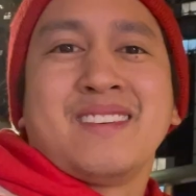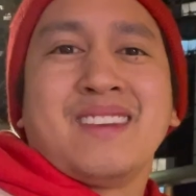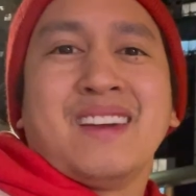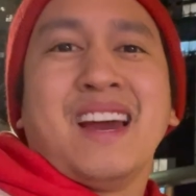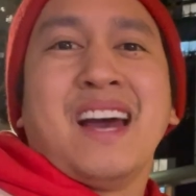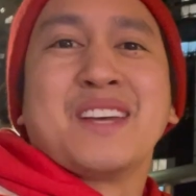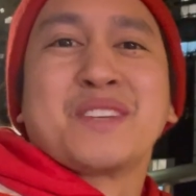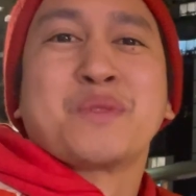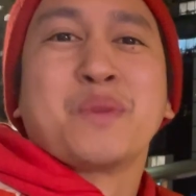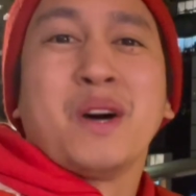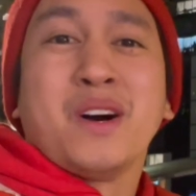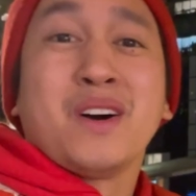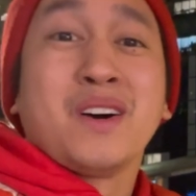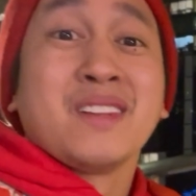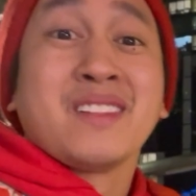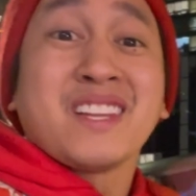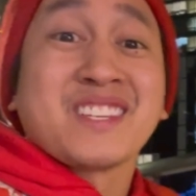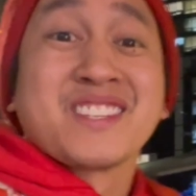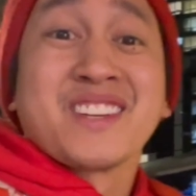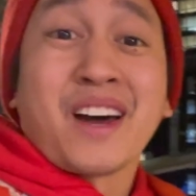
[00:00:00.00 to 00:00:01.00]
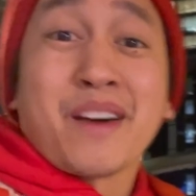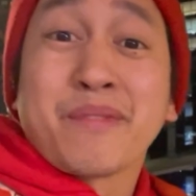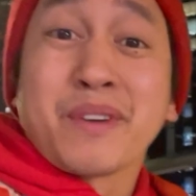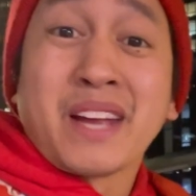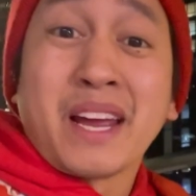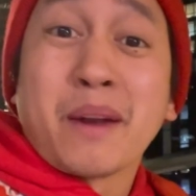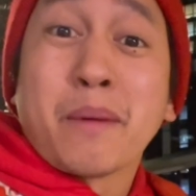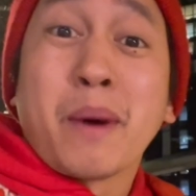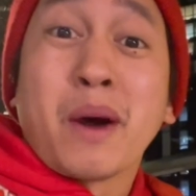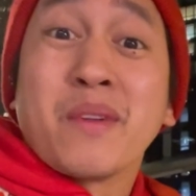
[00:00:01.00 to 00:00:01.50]
As well, let's not
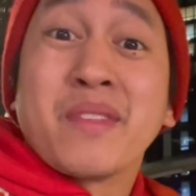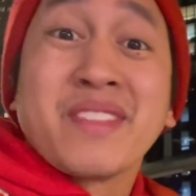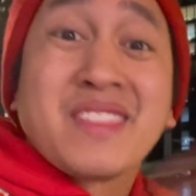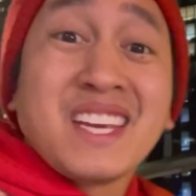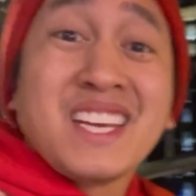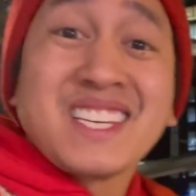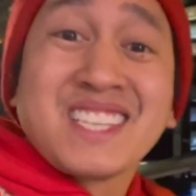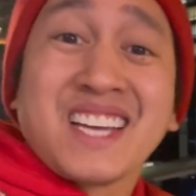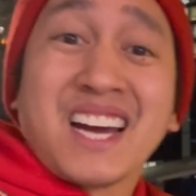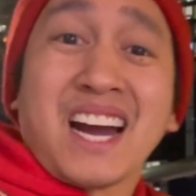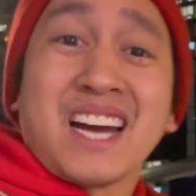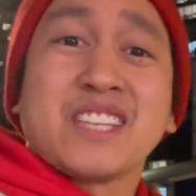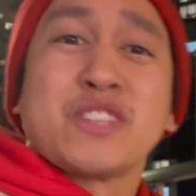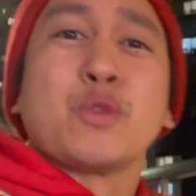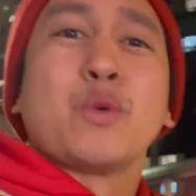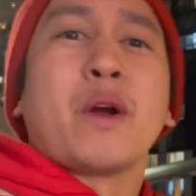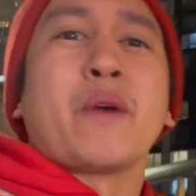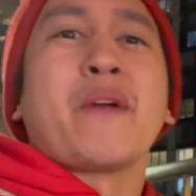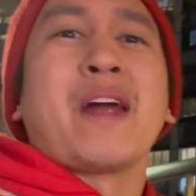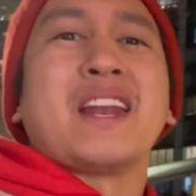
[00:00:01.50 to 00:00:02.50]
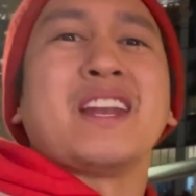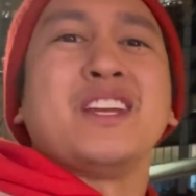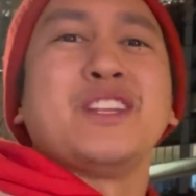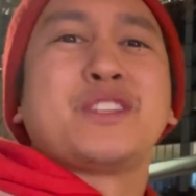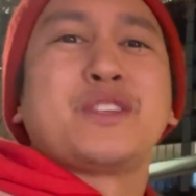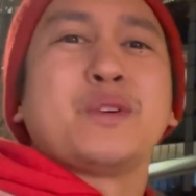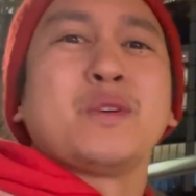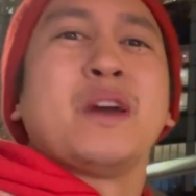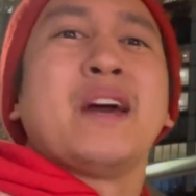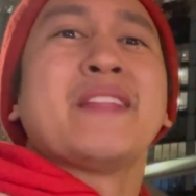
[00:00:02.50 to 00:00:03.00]
forget about these guys who I ran
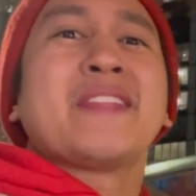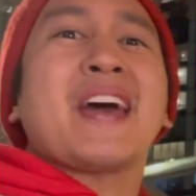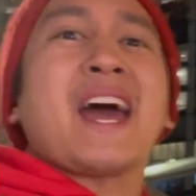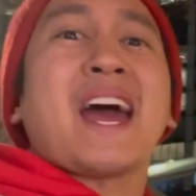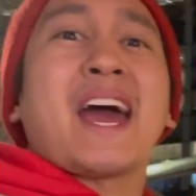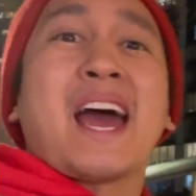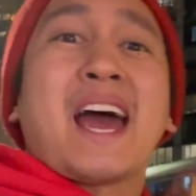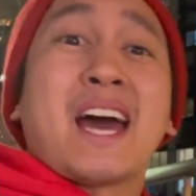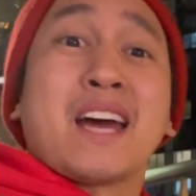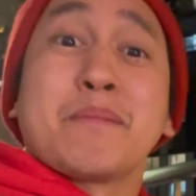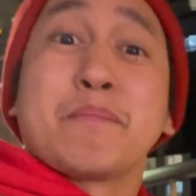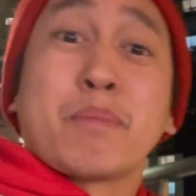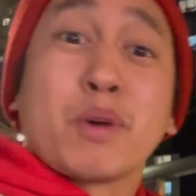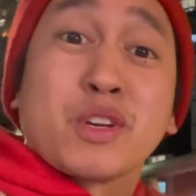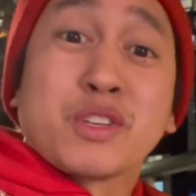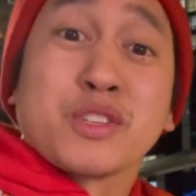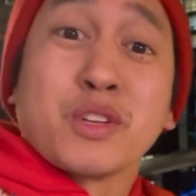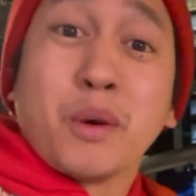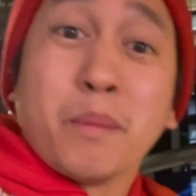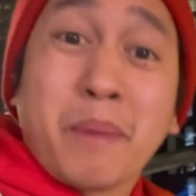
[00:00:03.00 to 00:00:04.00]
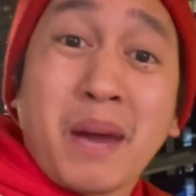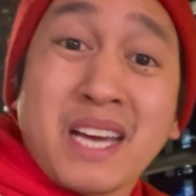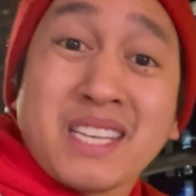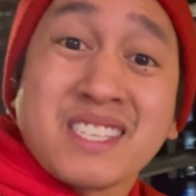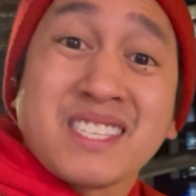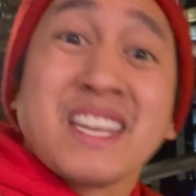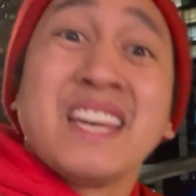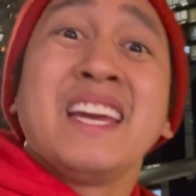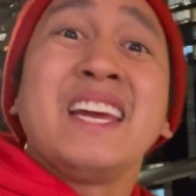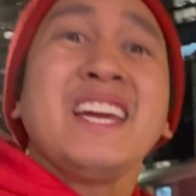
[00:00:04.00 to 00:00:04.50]
into that had personal
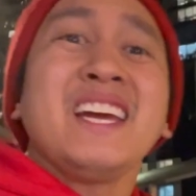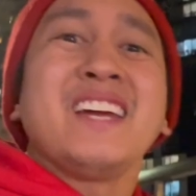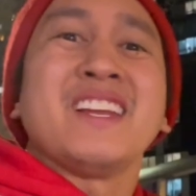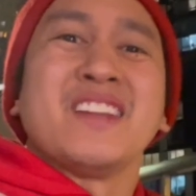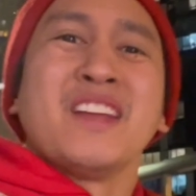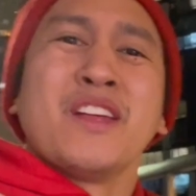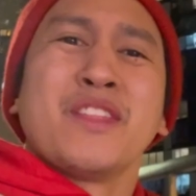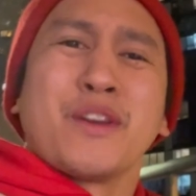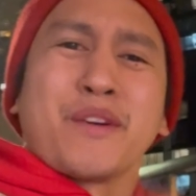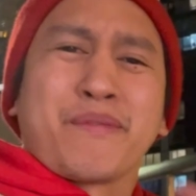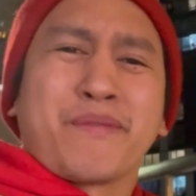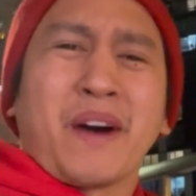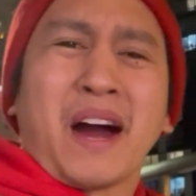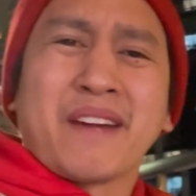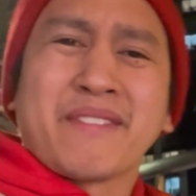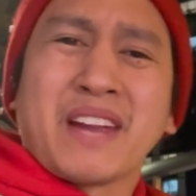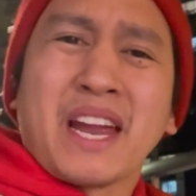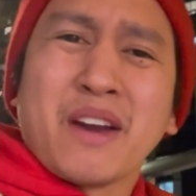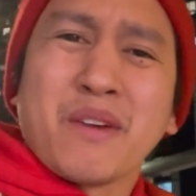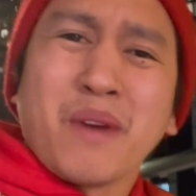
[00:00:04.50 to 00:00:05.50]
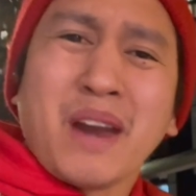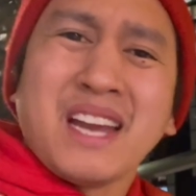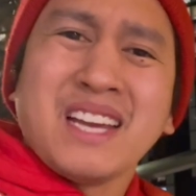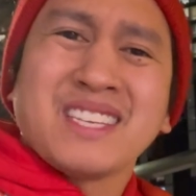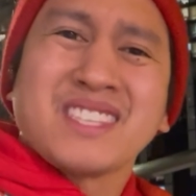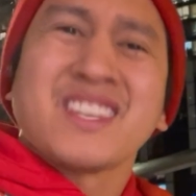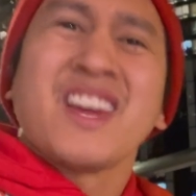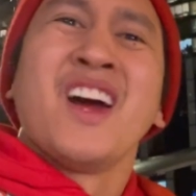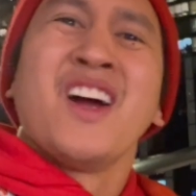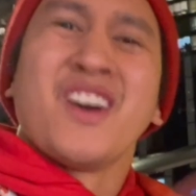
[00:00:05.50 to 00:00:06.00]
bests in their 5k
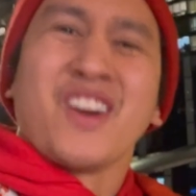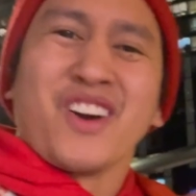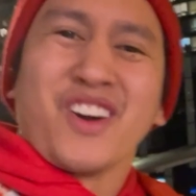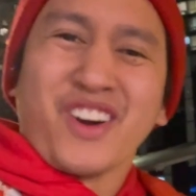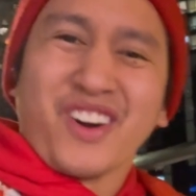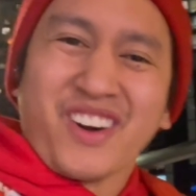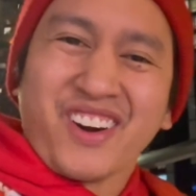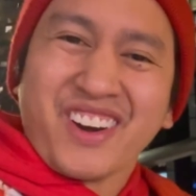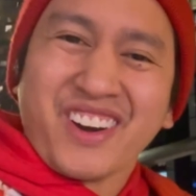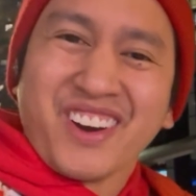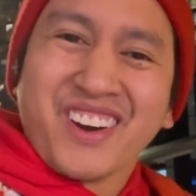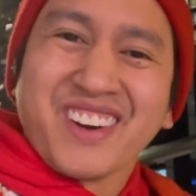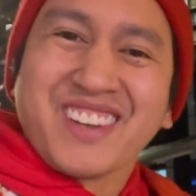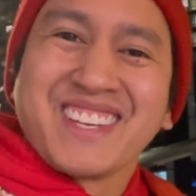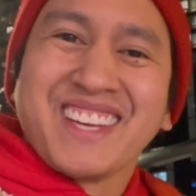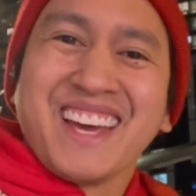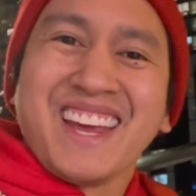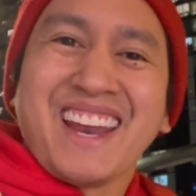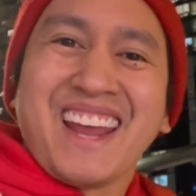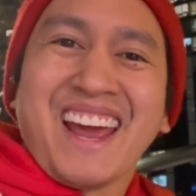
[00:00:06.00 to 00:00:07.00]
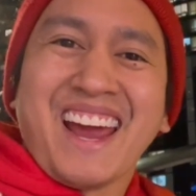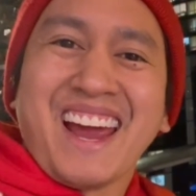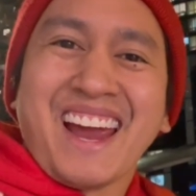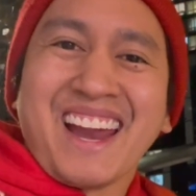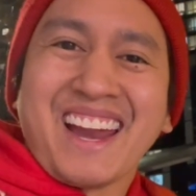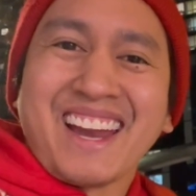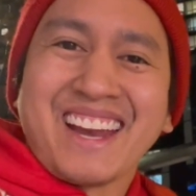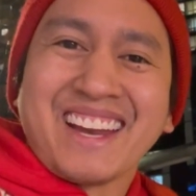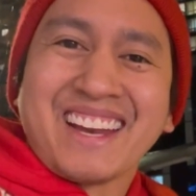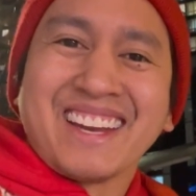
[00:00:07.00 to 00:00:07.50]
race earlier
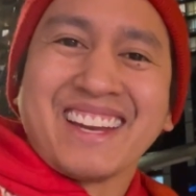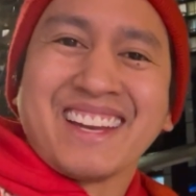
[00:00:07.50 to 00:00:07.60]
today.